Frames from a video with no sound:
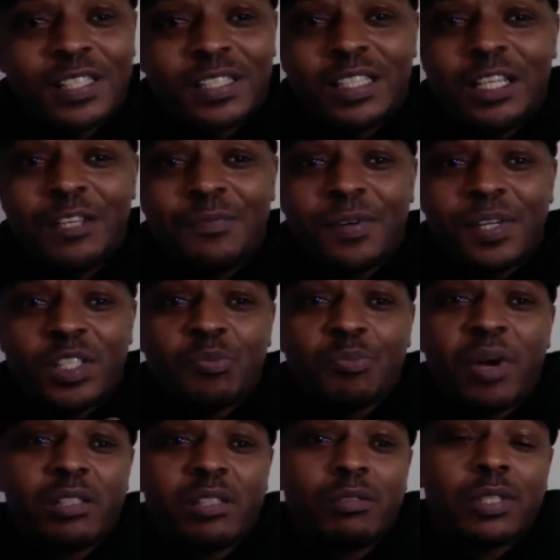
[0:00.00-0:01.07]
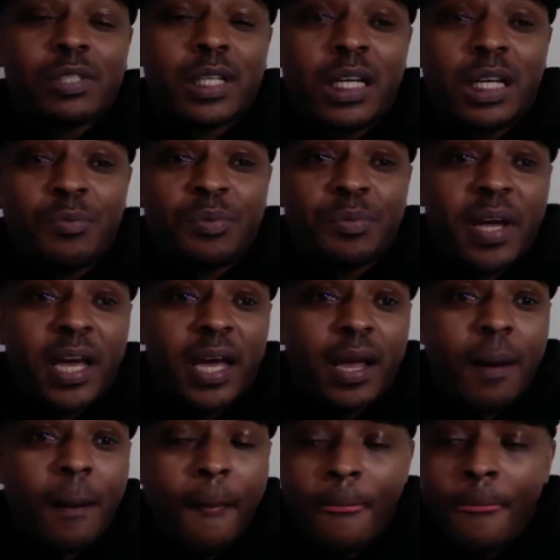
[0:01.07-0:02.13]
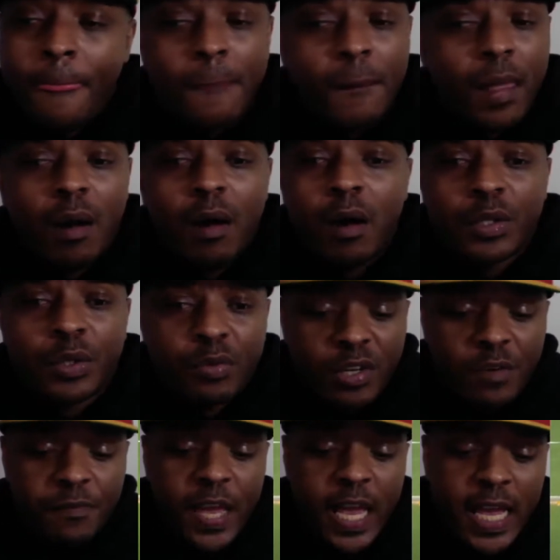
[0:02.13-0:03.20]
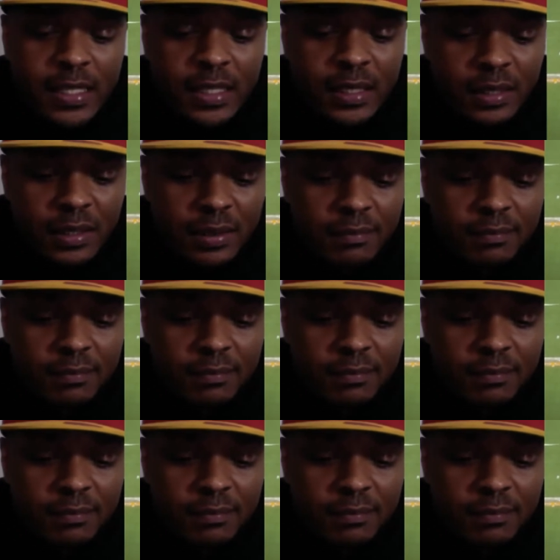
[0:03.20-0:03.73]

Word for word: defense, special teams, man. All 3 phases.